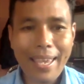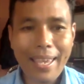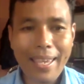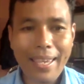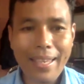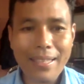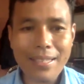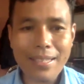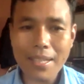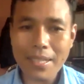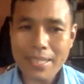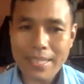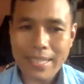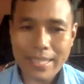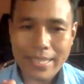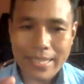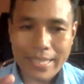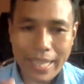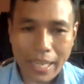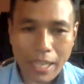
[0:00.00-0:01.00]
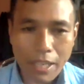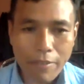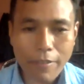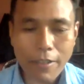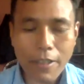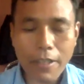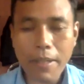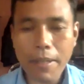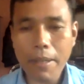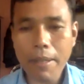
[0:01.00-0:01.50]
in justice
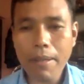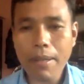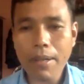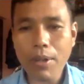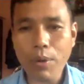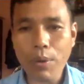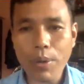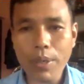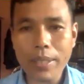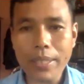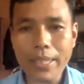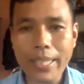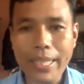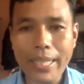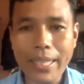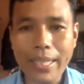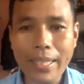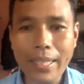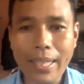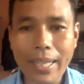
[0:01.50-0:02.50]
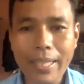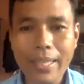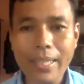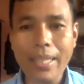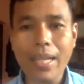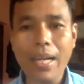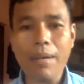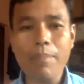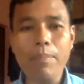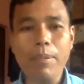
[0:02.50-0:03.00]
delivery, or in the
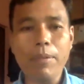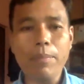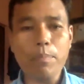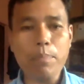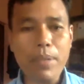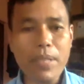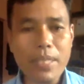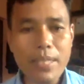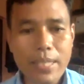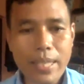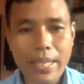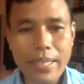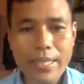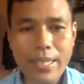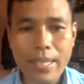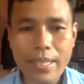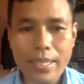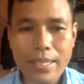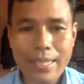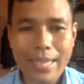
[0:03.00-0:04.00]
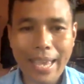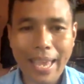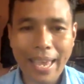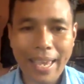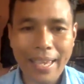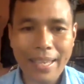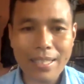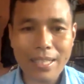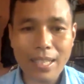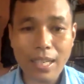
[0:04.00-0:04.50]
government businesses,
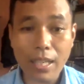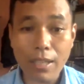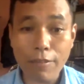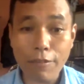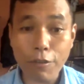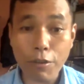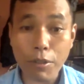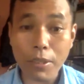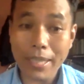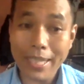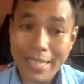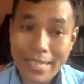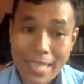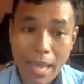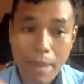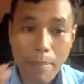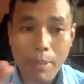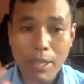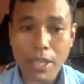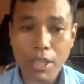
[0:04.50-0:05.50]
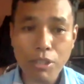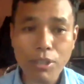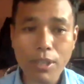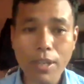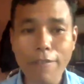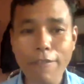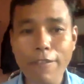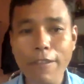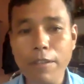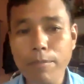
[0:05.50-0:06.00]
and for dissemination
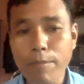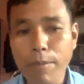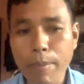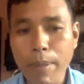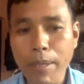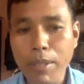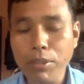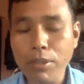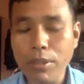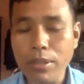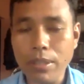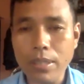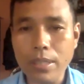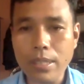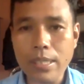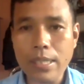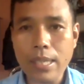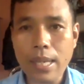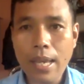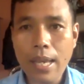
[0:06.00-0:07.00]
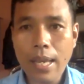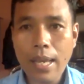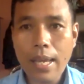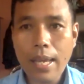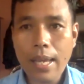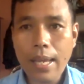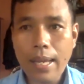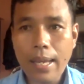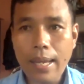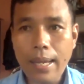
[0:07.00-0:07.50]
of informations
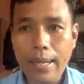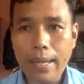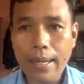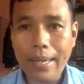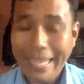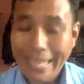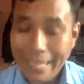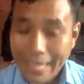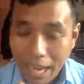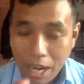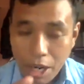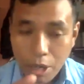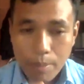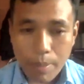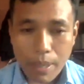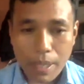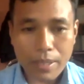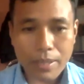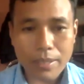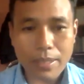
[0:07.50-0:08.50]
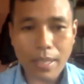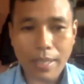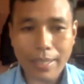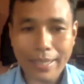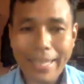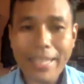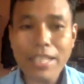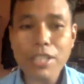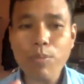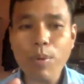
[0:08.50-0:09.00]
in our mother tongue.
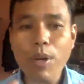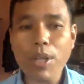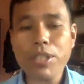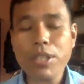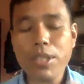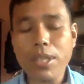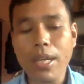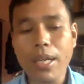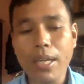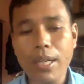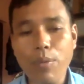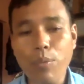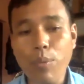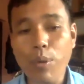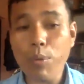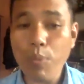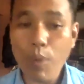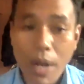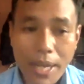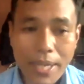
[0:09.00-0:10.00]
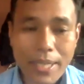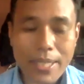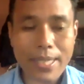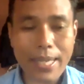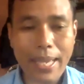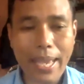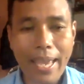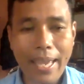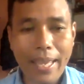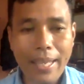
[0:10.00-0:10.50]
That is what we want,
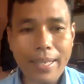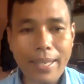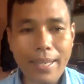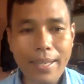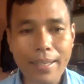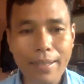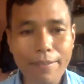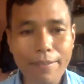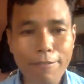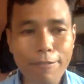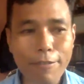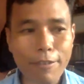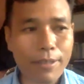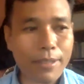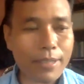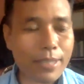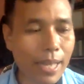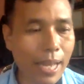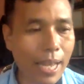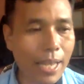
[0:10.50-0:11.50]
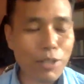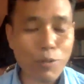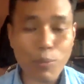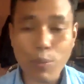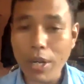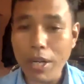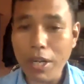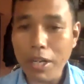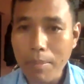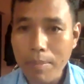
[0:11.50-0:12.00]
and for that
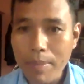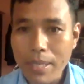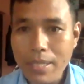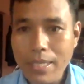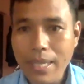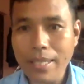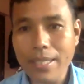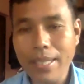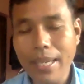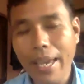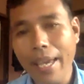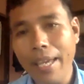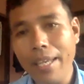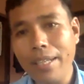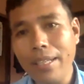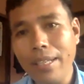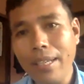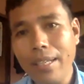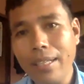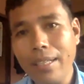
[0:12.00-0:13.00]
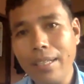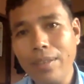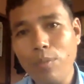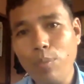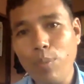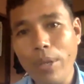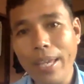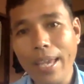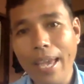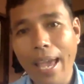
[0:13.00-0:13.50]
we are committed, and
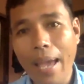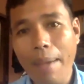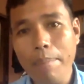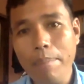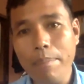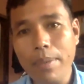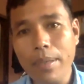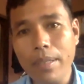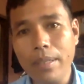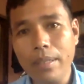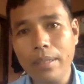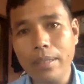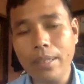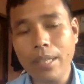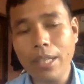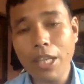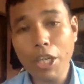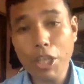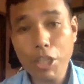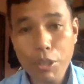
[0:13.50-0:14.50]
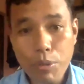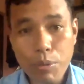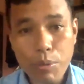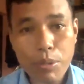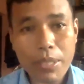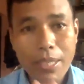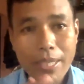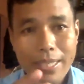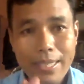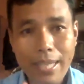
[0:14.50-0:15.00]
we have been
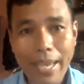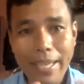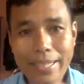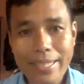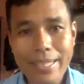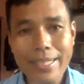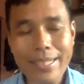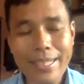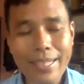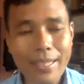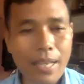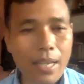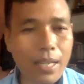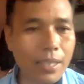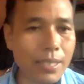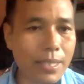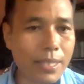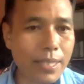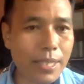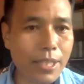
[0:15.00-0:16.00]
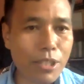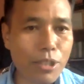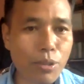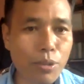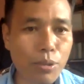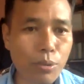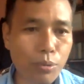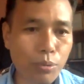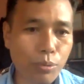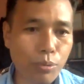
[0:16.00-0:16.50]
using science and technologies
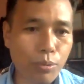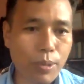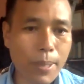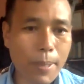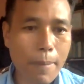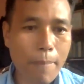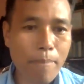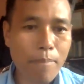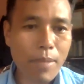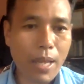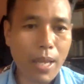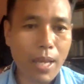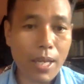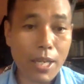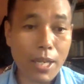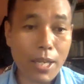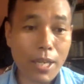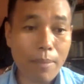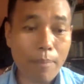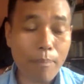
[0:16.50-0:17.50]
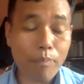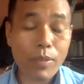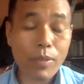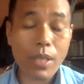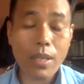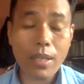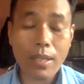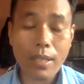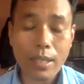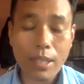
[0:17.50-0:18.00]
to
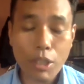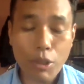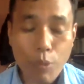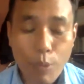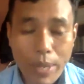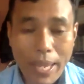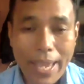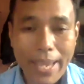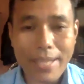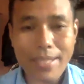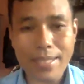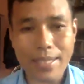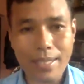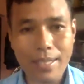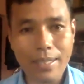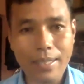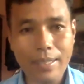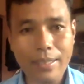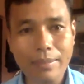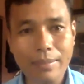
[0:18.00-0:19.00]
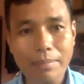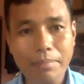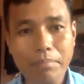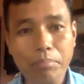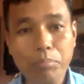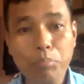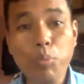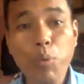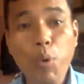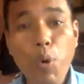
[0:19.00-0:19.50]
create
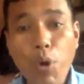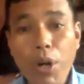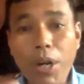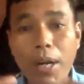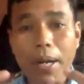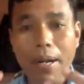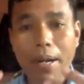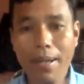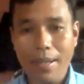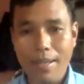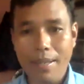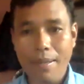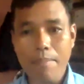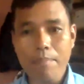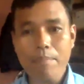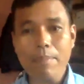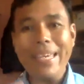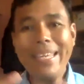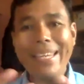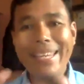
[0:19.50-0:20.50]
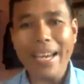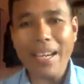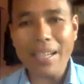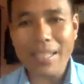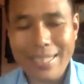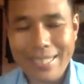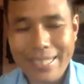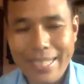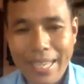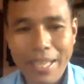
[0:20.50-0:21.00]
more media
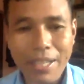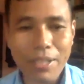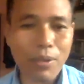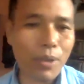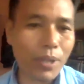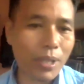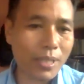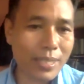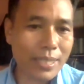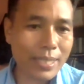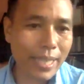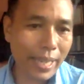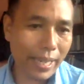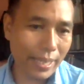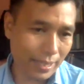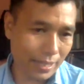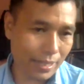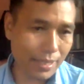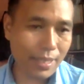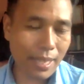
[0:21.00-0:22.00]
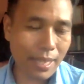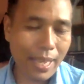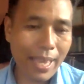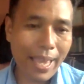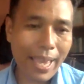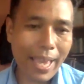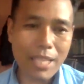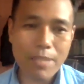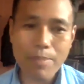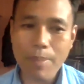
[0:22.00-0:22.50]
content or contents
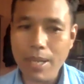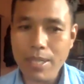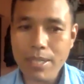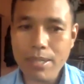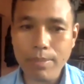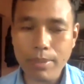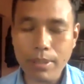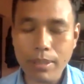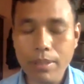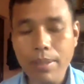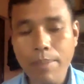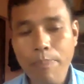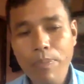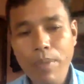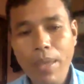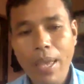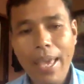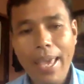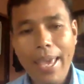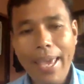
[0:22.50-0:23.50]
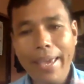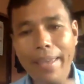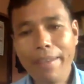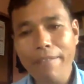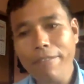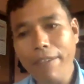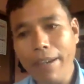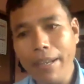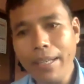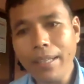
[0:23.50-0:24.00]
as possible.
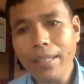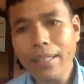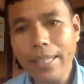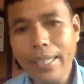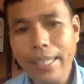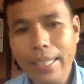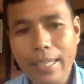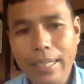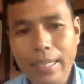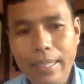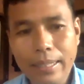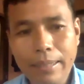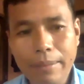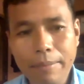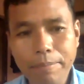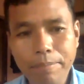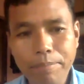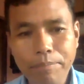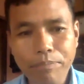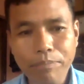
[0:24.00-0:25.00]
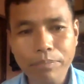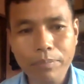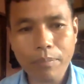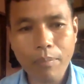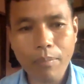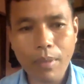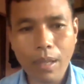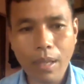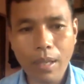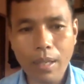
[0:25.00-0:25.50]
And finally,
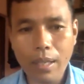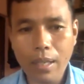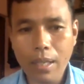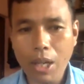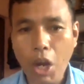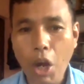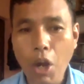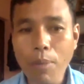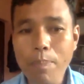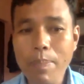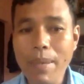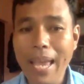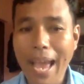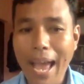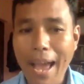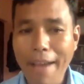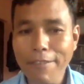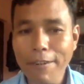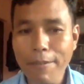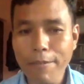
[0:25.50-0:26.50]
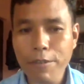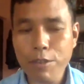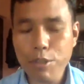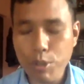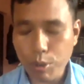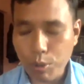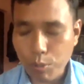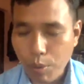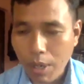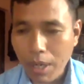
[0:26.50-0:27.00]
on behalf of
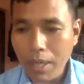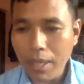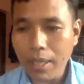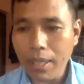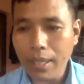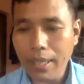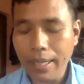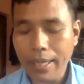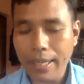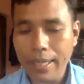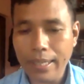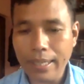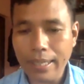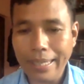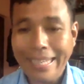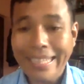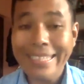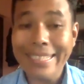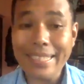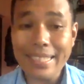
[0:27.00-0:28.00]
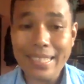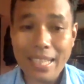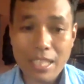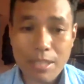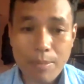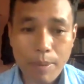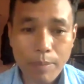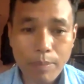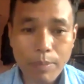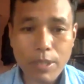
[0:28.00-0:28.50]
Sunuwar
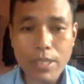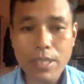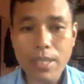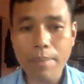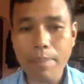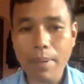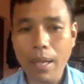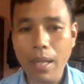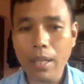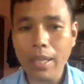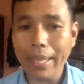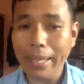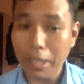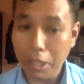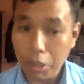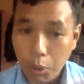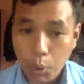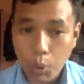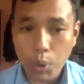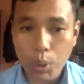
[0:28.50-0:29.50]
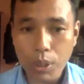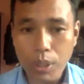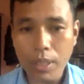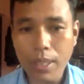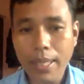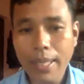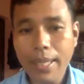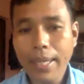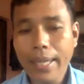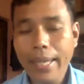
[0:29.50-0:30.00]
Indigenous Peoples Nepal and
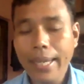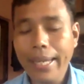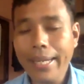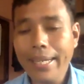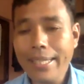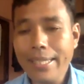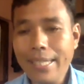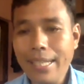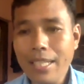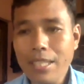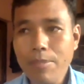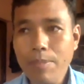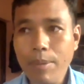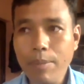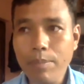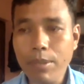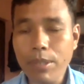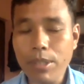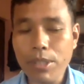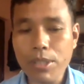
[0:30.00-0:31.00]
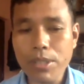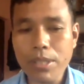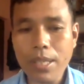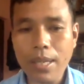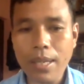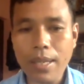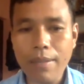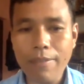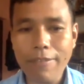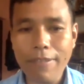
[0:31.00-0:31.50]
all Indigenous peoples
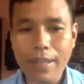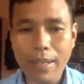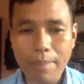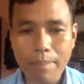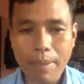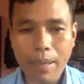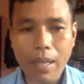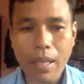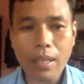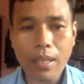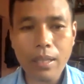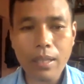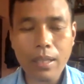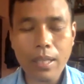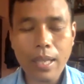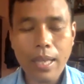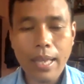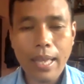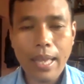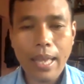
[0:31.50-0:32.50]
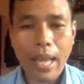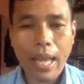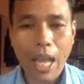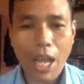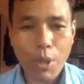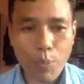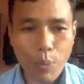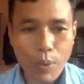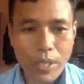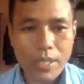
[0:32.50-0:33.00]
of Nepal,
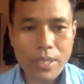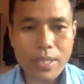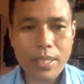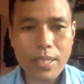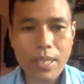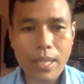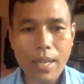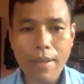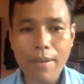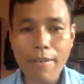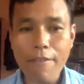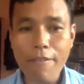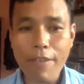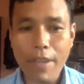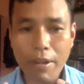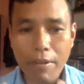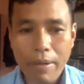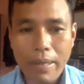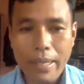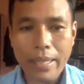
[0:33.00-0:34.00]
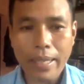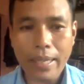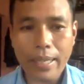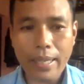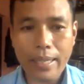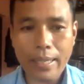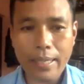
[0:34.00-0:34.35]
I wish a very